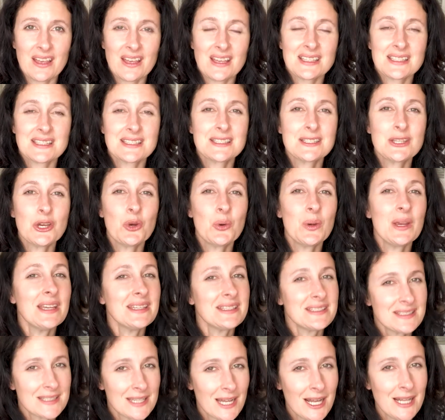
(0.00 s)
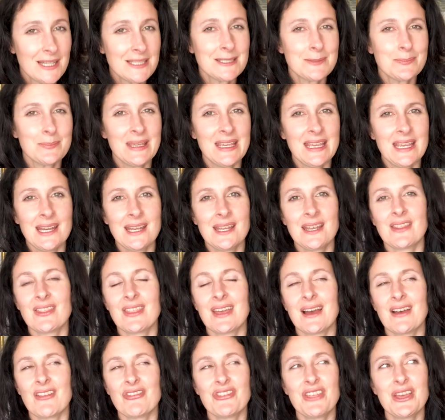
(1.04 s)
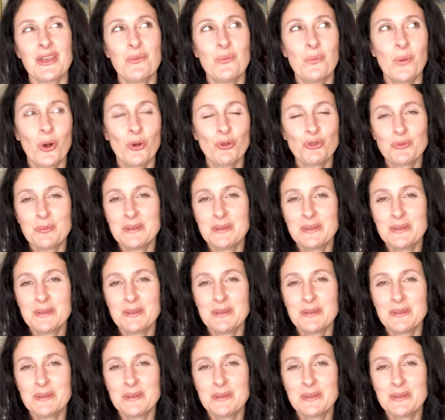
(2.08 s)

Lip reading: So it does mean that they won't